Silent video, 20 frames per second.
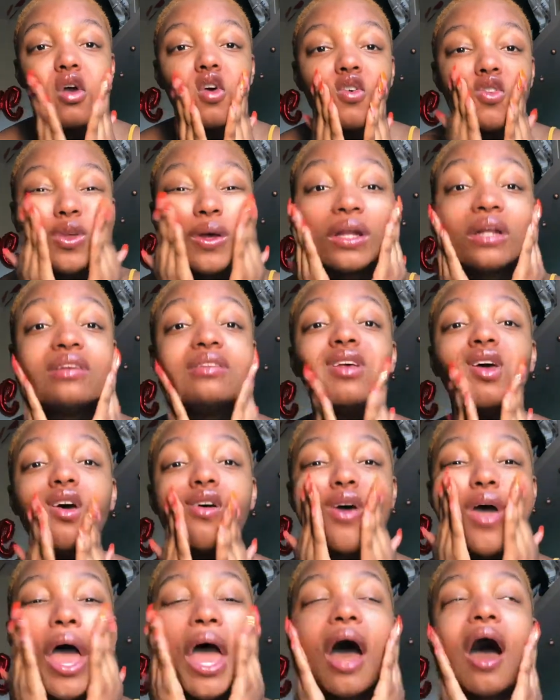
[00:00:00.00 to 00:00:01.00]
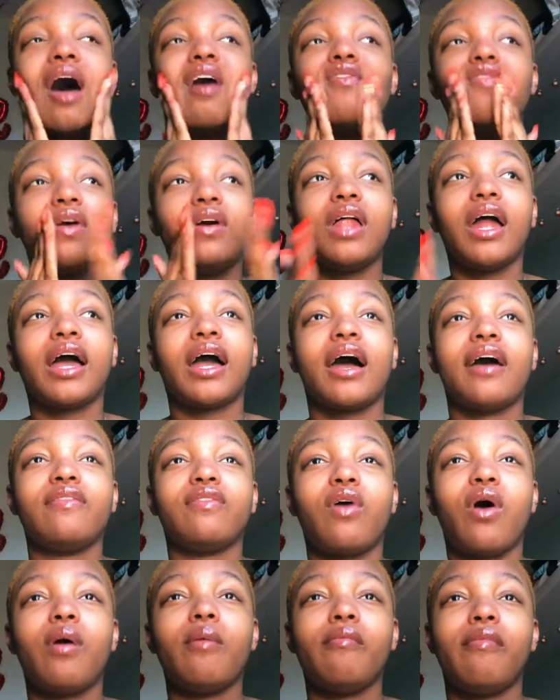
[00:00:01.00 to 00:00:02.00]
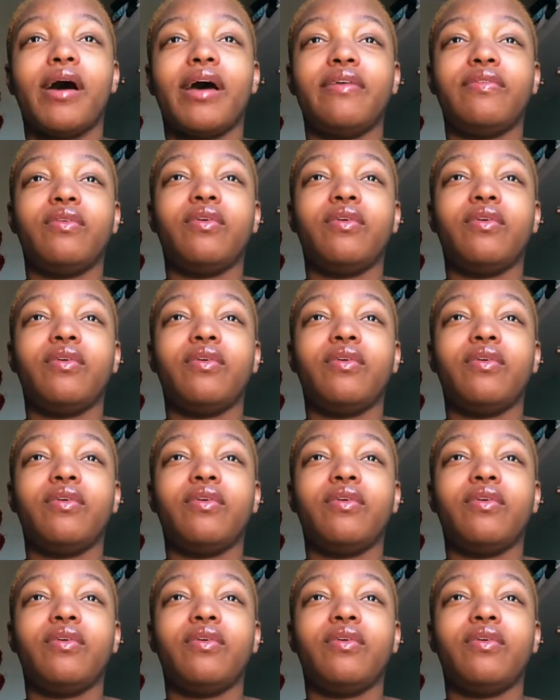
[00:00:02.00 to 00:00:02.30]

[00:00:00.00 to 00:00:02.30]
As soon as I feel like I've got my